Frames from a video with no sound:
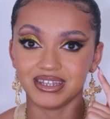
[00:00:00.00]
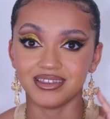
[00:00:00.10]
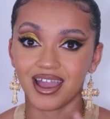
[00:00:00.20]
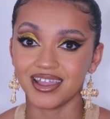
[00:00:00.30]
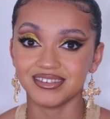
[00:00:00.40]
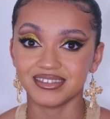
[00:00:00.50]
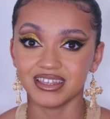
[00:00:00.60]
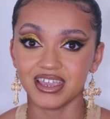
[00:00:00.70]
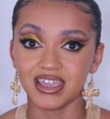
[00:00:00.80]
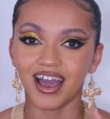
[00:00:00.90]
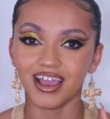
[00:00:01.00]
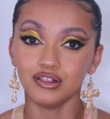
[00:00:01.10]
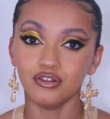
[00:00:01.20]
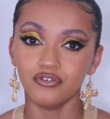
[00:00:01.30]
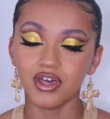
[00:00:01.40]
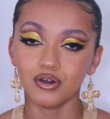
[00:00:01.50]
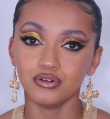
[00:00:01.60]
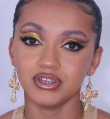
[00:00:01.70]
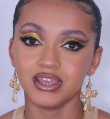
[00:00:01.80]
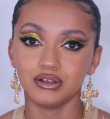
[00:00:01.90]
nicely. I love that
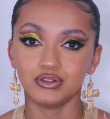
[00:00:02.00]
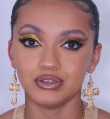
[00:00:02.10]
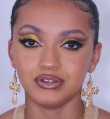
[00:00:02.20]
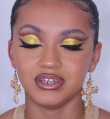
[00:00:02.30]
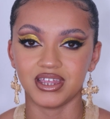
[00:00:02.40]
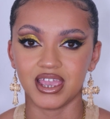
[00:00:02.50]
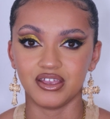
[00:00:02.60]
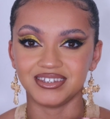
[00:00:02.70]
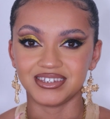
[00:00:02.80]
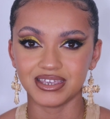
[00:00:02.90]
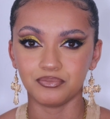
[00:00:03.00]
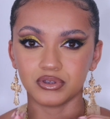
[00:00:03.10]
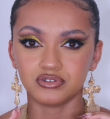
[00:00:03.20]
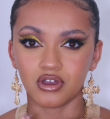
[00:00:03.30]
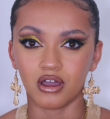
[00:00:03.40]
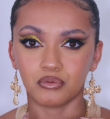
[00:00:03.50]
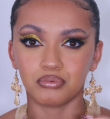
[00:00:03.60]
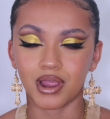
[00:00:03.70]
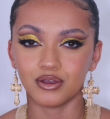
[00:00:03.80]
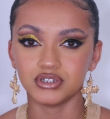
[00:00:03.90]
Huda included a deep dark
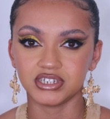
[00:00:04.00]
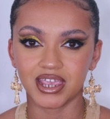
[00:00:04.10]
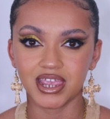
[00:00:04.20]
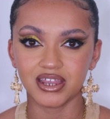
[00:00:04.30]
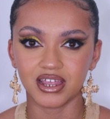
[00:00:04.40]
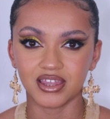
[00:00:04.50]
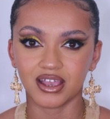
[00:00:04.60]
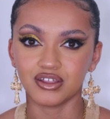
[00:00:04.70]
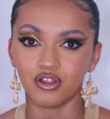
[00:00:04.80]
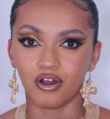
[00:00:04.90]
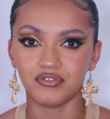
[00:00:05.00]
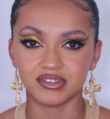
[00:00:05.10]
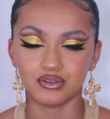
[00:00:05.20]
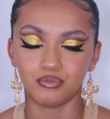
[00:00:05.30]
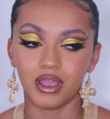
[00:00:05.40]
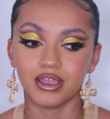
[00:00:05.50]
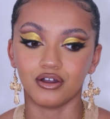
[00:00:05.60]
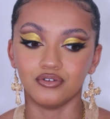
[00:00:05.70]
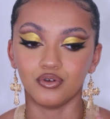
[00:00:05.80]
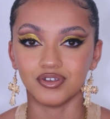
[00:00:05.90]
brown shade and that can obviously work
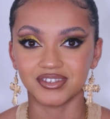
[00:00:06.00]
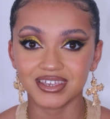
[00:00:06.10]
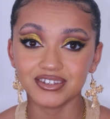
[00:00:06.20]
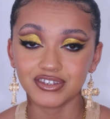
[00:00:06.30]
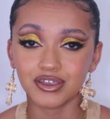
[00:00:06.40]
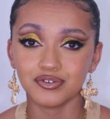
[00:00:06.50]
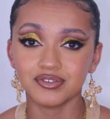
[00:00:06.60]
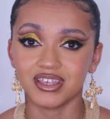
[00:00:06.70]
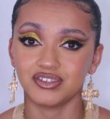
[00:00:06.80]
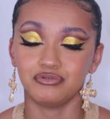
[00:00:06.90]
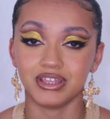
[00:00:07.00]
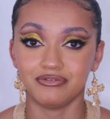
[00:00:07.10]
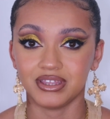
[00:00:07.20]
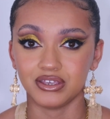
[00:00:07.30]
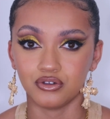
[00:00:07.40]
on all skin tones, so that's really